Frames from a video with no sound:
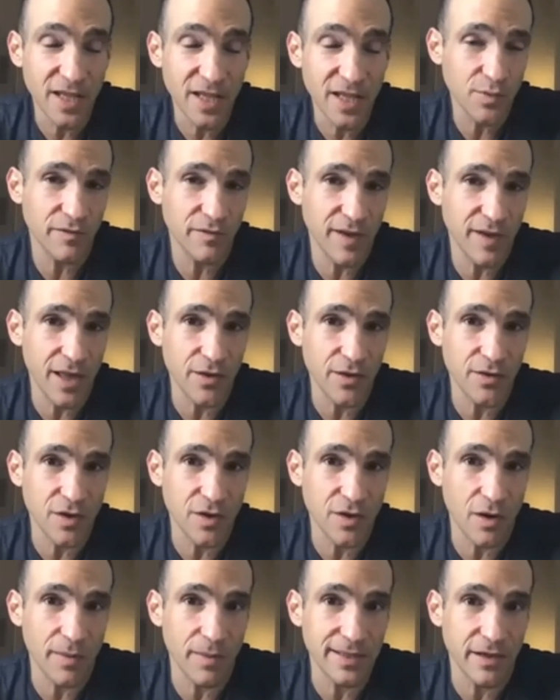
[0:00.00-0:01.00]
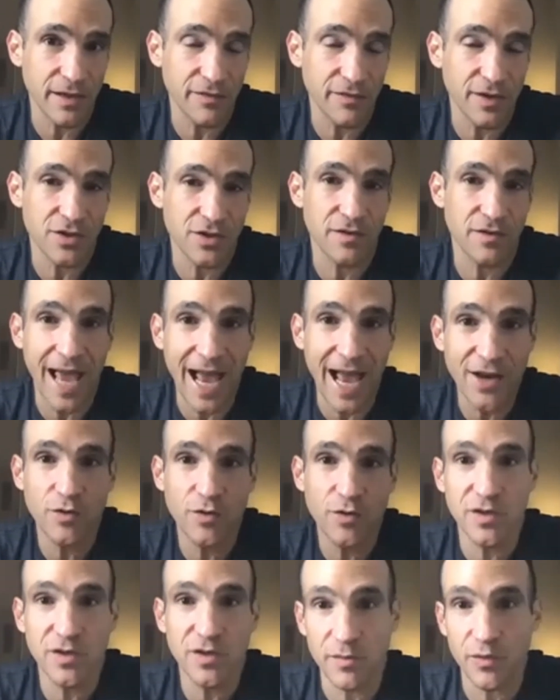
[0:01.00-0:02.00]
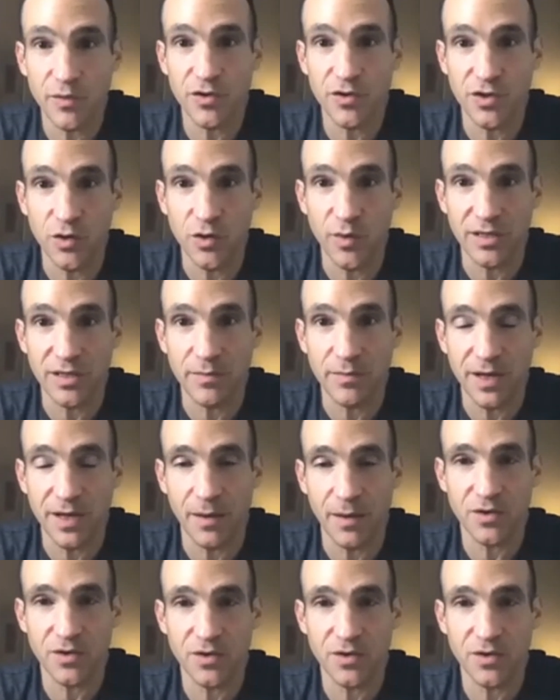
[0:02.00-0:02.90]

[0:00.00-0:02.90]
That's what values are by definition, attributes of the person you want to become.